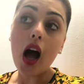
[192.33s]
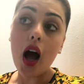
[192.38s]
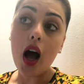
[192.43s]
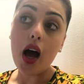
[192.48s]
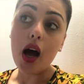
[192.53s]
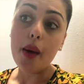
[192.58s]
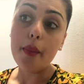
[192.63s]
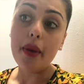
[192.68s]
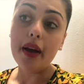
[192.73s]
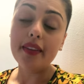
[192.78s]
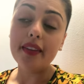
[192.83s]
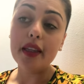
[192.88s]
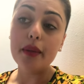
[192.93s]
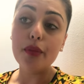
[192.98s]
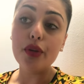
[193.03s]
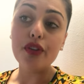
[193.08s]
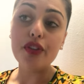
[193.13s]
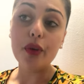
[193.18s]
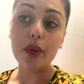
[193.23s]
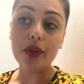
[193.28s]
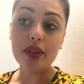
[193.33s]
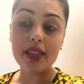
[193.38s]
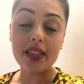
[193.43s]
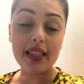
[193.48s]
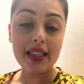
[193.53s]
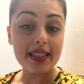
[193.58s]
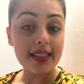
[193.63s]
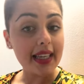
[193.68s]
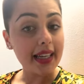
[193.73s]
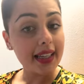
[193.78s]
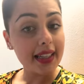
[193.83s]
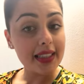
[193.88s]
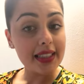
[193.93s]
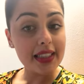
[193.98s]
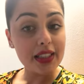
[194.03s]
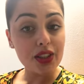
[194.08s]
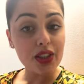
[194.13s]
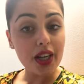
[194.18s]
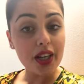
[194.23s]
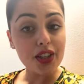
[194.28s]
And then they move you on to the
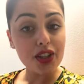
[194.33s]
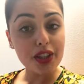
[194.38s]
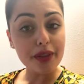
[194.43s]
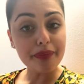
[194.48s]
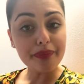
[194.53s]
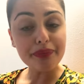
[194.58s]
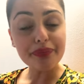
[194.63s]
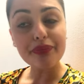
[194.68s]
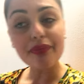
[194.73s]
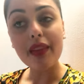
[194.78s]
second injection,